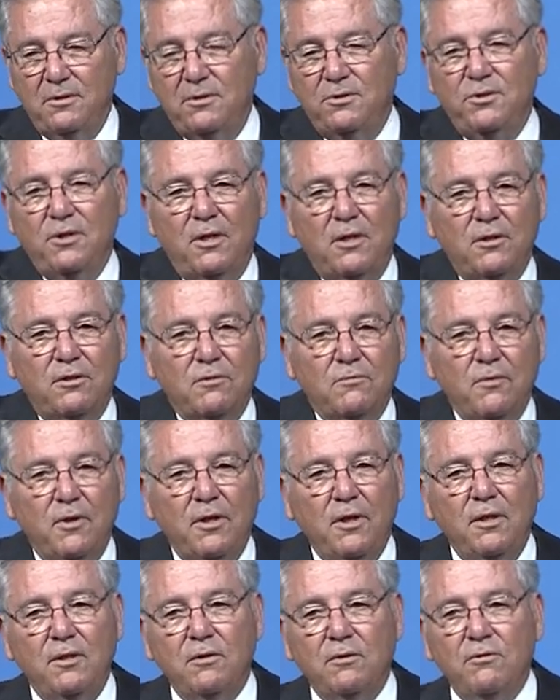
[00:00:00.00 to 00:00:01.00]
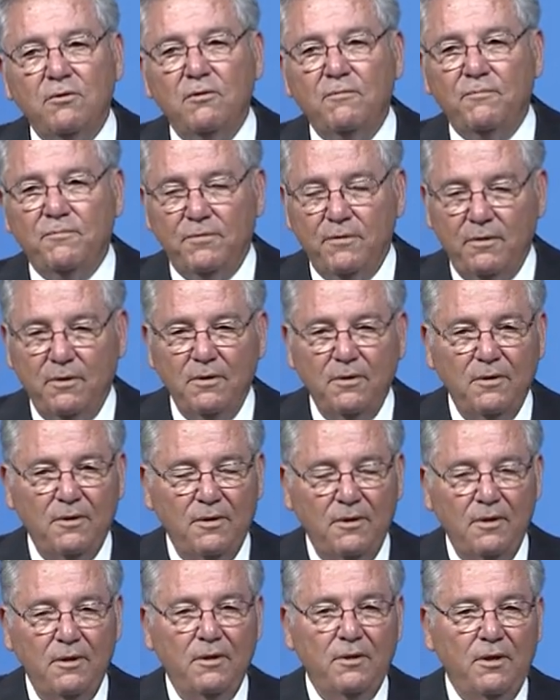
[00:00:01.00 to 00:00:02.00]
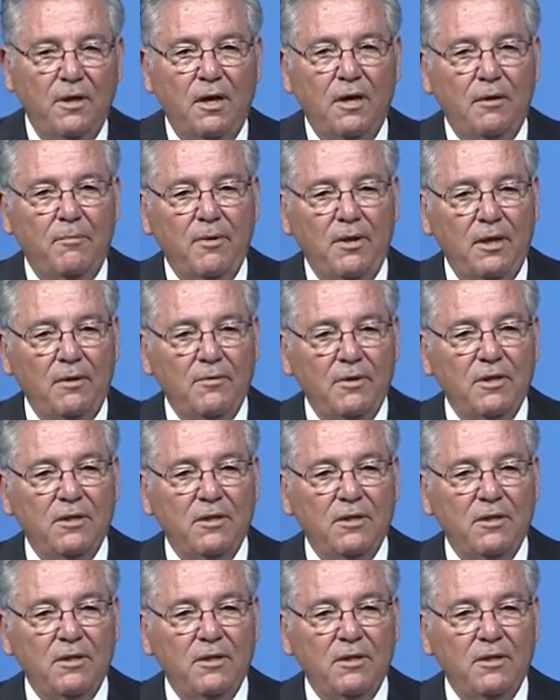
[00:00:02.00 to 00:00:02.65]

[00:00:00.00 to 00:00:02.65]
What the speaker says: Jonathan Rennie and the group for nominating me.